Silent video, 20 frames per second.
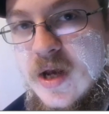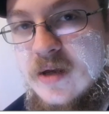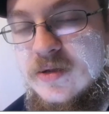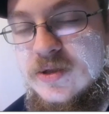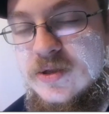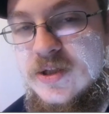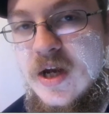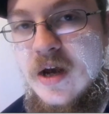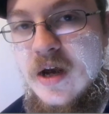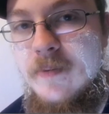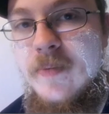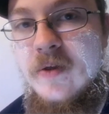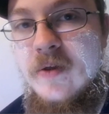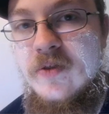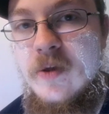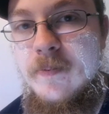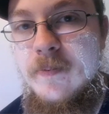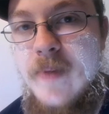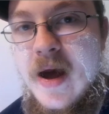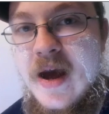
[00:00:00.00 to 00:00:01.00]
at stopping
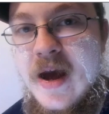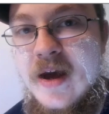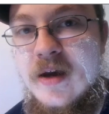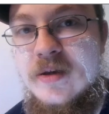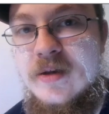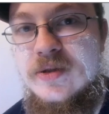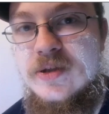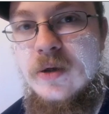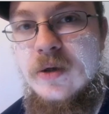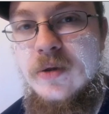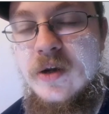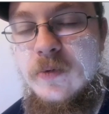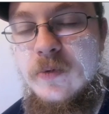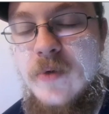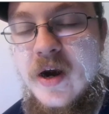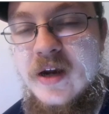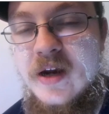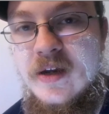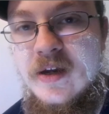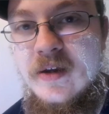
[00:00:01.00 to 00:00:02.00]
the pass, only
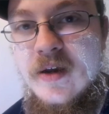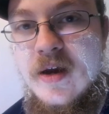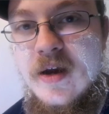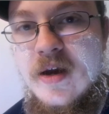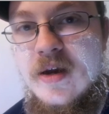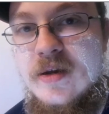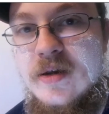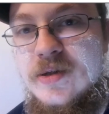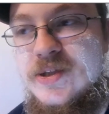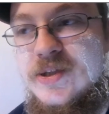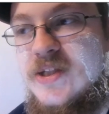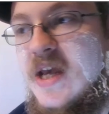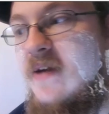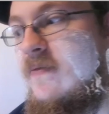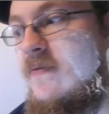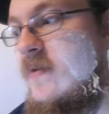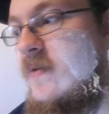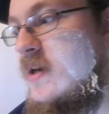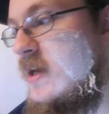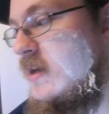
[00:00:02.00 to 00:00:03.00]
ranking
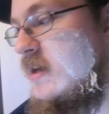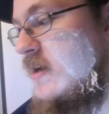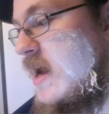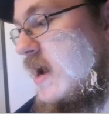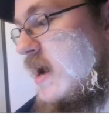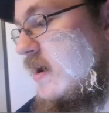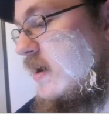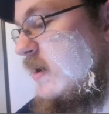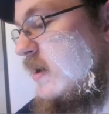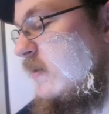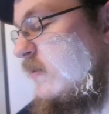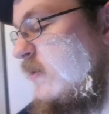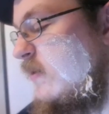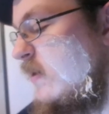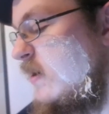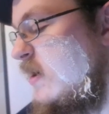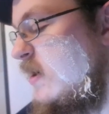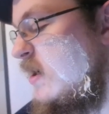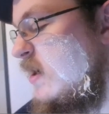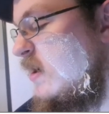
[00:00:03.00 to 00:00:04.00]

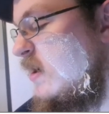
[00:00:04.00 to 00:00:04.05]
79th,